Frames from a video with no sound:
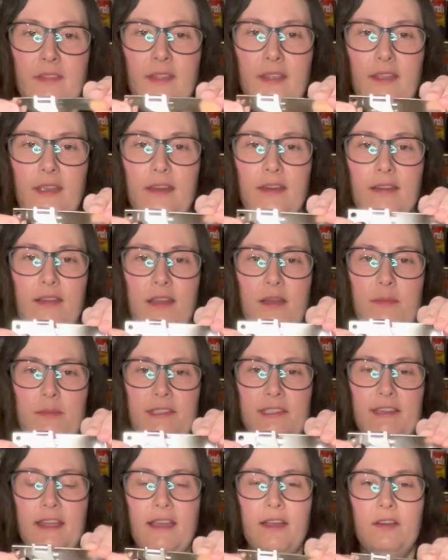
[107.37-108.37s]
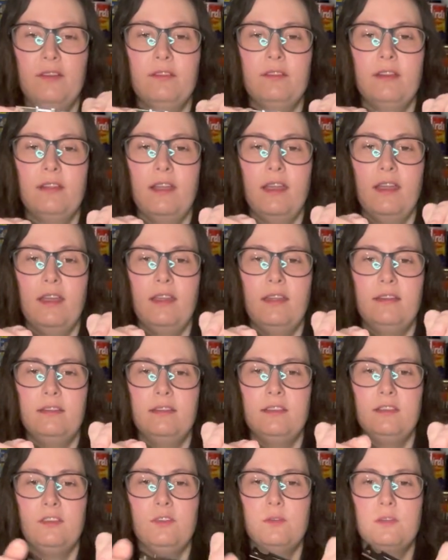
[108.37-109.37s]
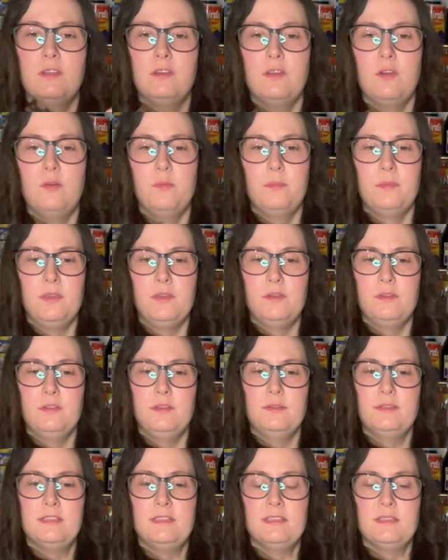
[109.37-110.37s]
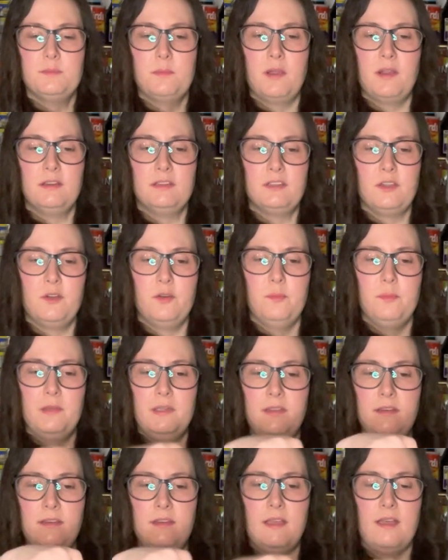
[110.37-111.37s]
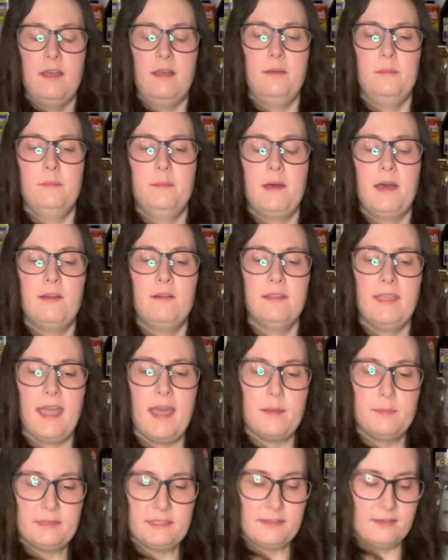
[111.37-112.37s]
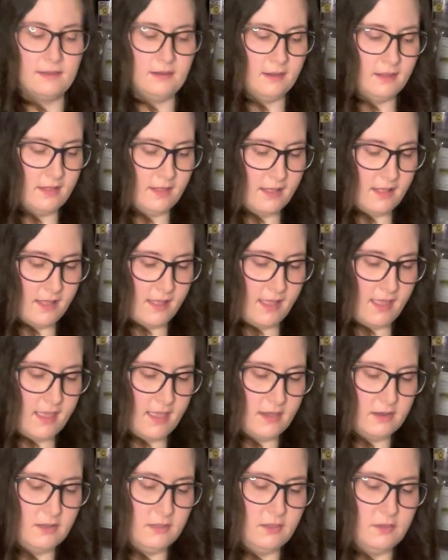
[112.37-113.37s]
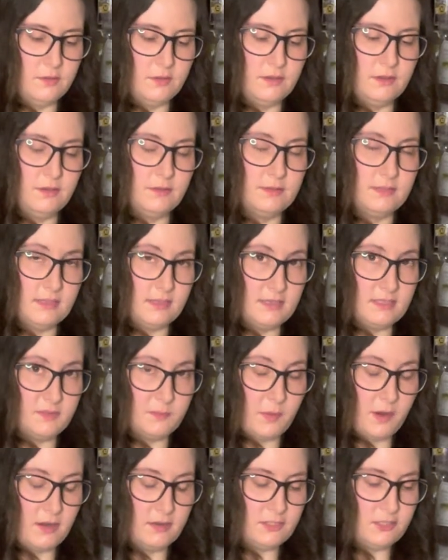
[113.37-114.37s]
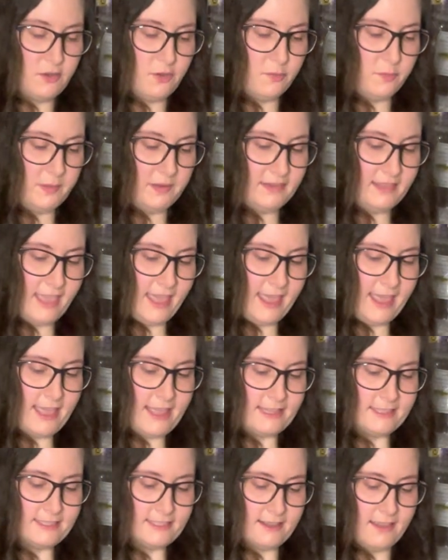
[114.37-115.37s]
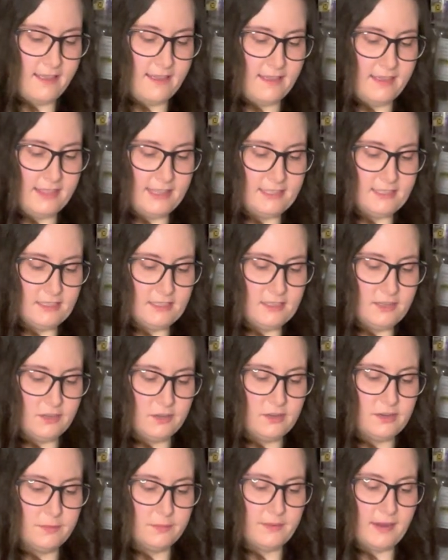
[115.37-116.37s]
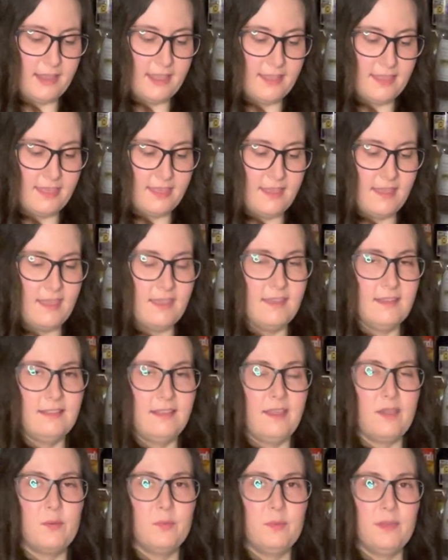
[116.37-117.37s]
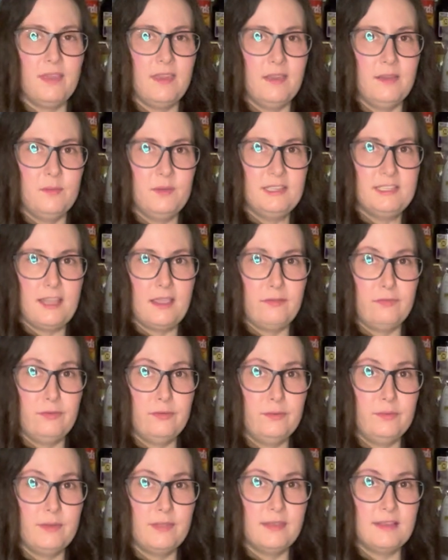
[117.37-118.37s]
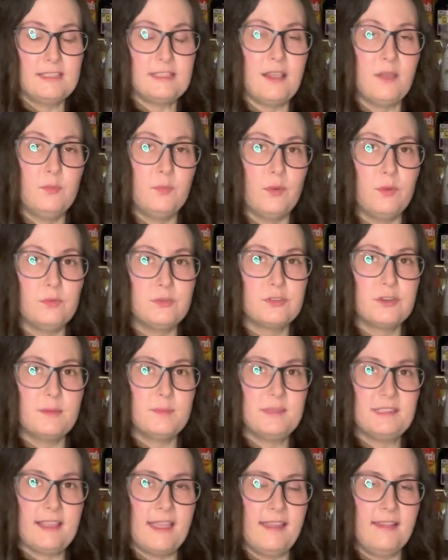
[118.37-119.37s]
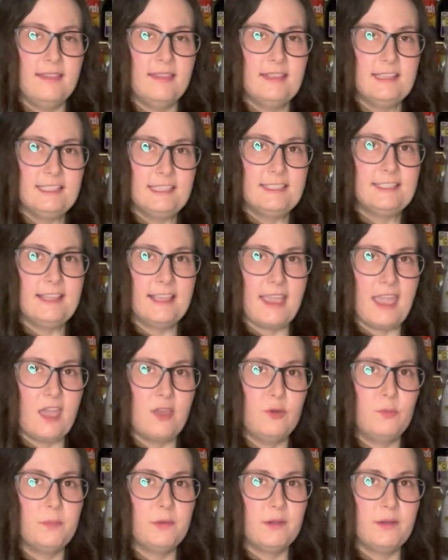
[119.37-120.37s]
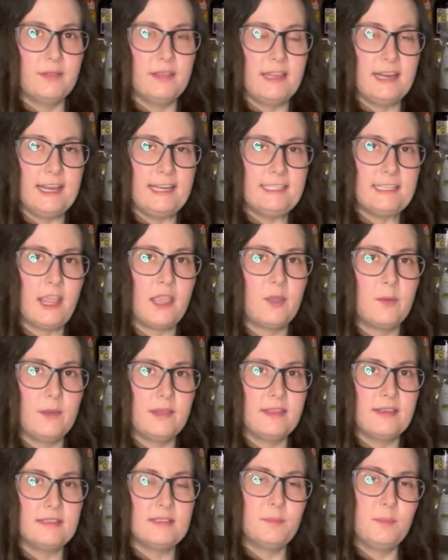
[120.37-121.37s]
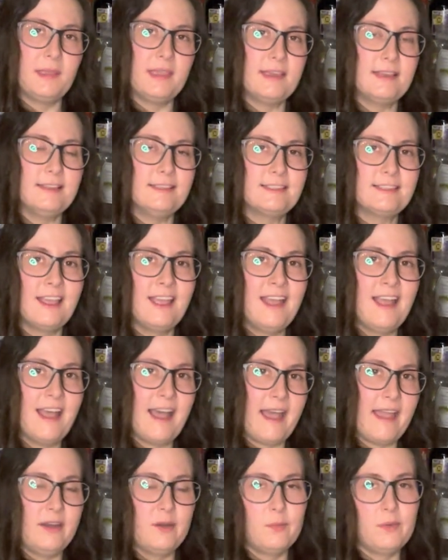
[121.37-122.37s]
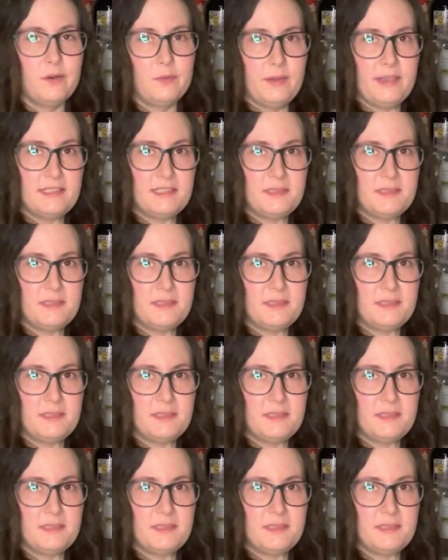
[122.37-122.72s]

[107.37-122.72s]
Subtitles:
And it comes down, and you can use this part to open bottle caps, and you can use this part to open cans. This is a great thing. Like we take food with us on road trips, and this is the can opener that I take with us because I don't want to waste